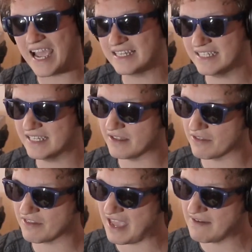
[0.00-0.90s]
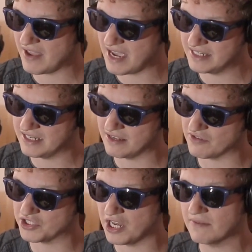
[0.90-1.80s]
ideas, saving
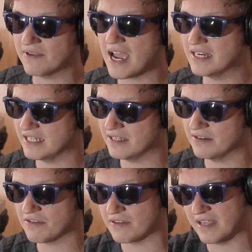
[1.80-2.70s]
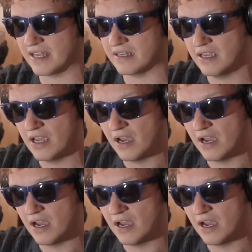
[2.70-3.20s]
ideas, shelving ideas, and then